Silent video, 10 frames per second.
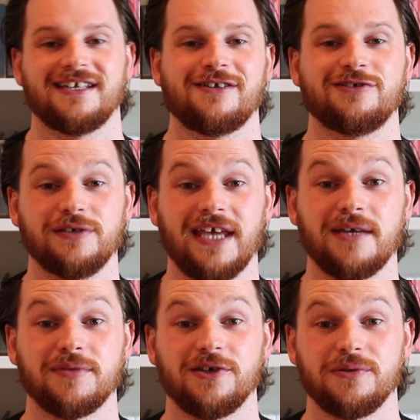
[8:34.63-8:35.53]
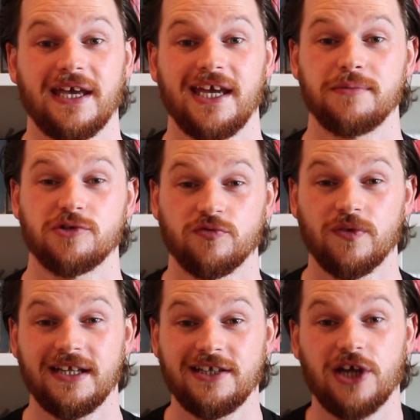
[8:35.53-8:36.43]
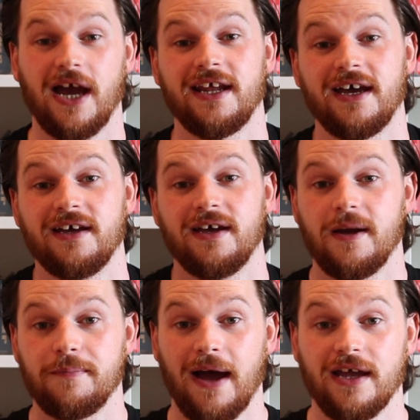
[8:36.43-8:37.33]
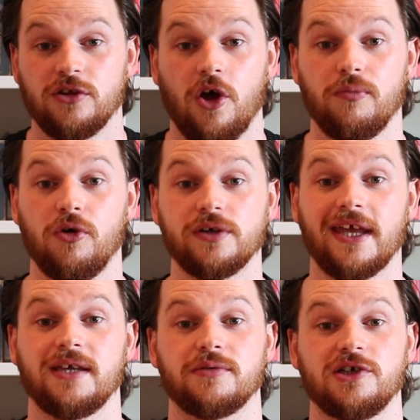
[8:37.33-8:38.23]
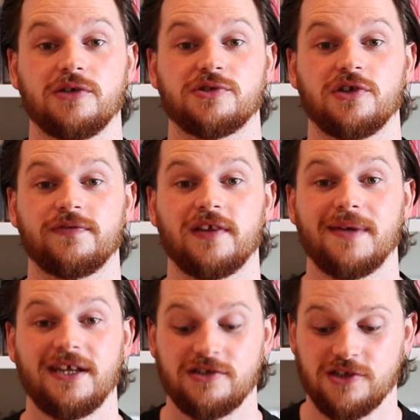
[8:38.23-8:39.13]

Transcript: Some Gamecube games. We're really trying to buy a lot more Gamecube stuff for the minute,